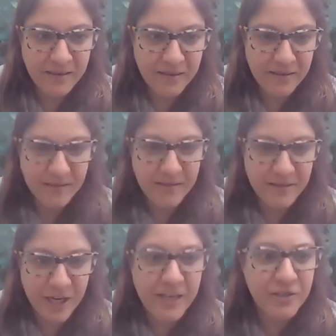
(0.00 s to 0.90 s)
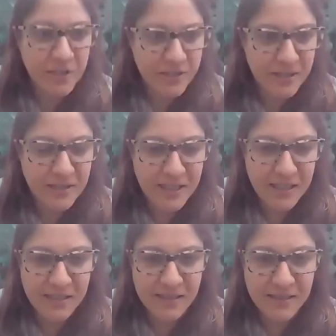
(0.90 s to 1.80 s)
the changes that are
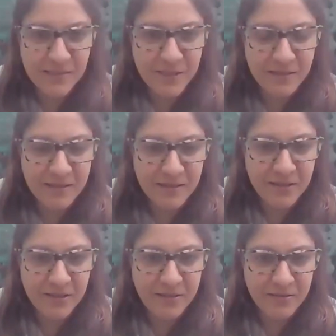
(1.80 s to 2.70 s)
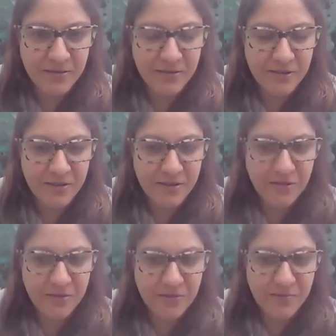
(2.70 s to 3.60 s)
needed. I mean,
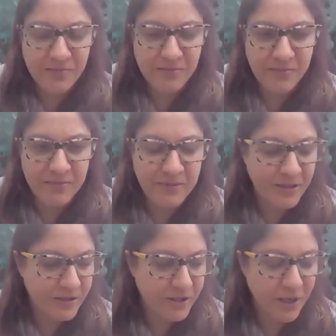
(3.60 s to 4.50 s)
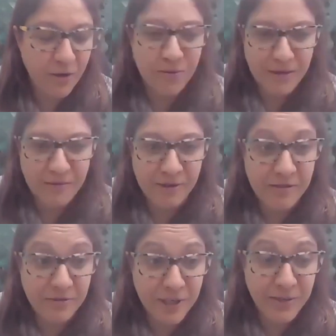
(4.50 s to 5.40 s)
sort of show that real
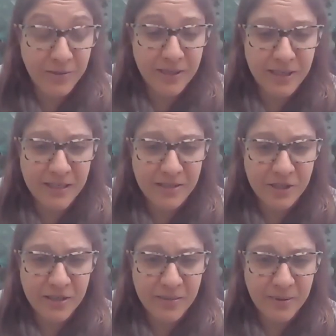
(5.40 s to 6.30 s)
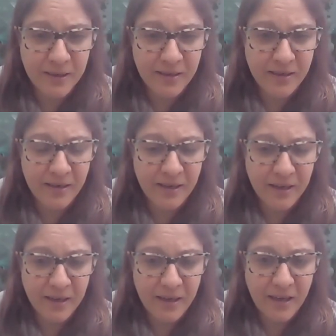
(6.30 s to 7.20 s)
genuine leadership. And
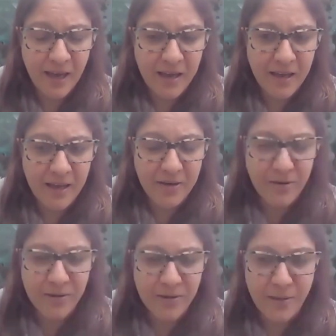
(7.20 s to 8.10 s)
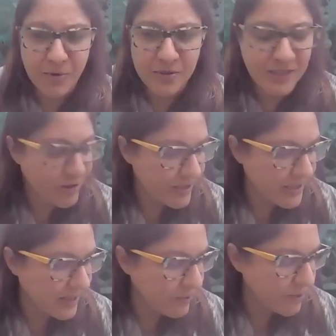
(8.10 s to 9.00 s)
I think what's interesting, we